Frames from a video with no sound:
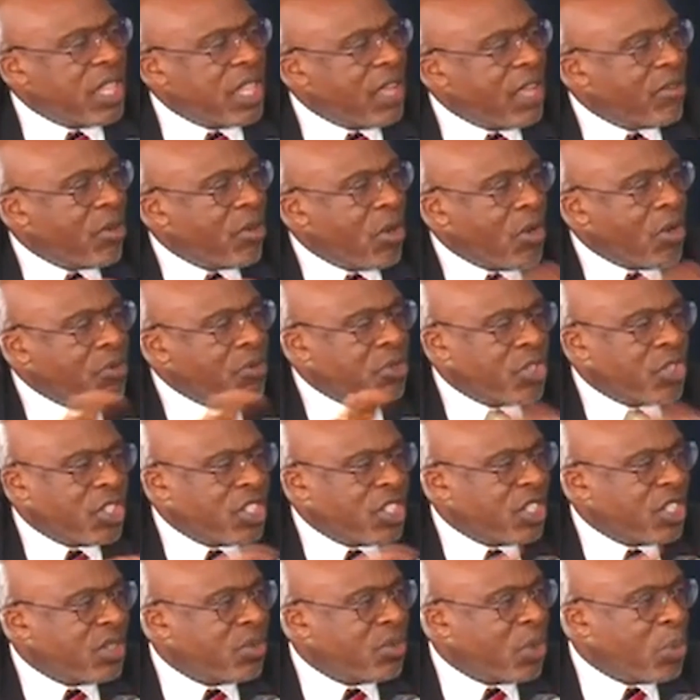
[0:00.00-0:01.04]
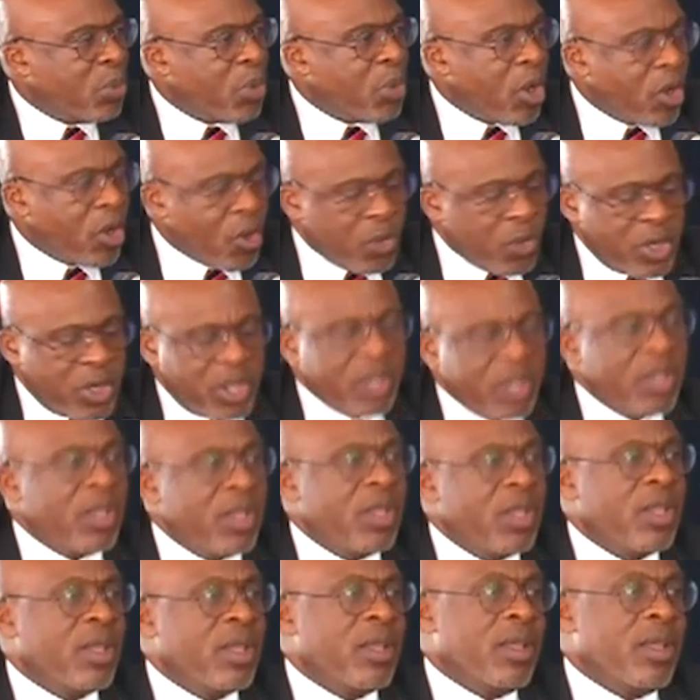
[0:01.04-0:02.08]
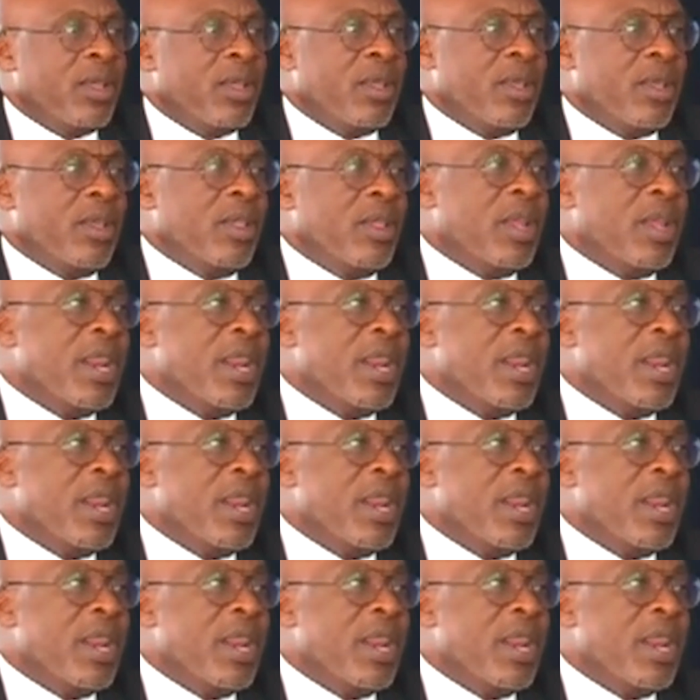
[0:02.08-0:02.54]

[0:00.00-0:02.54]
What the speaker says: level of cheating with Buckwheat. The